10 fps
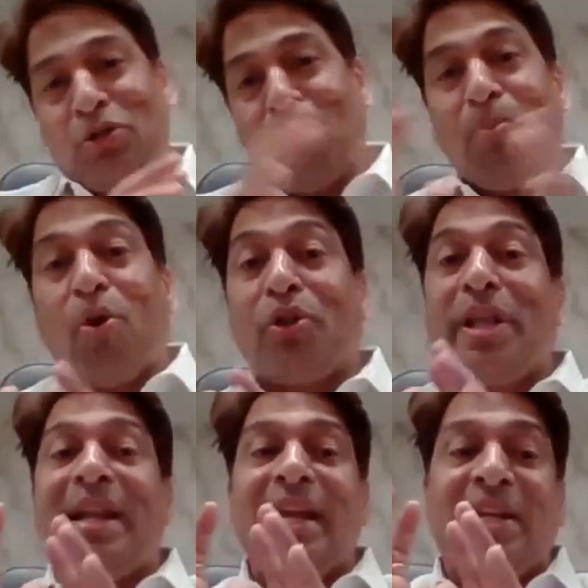So
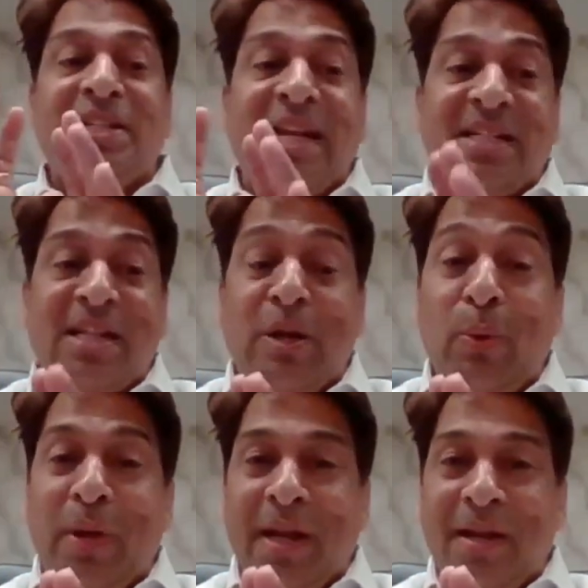more than, it is
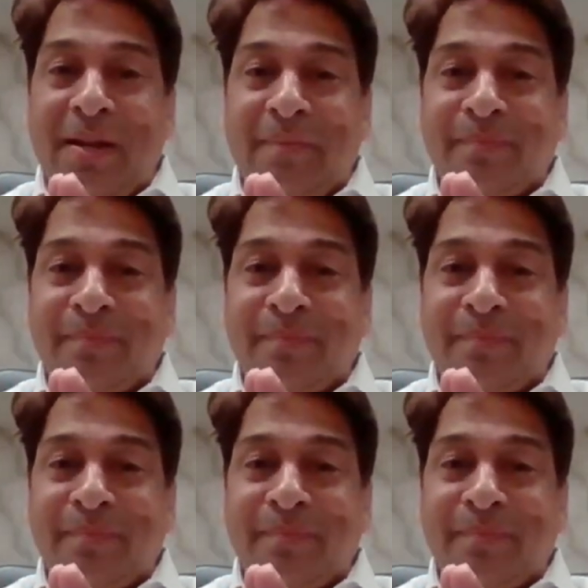excluded.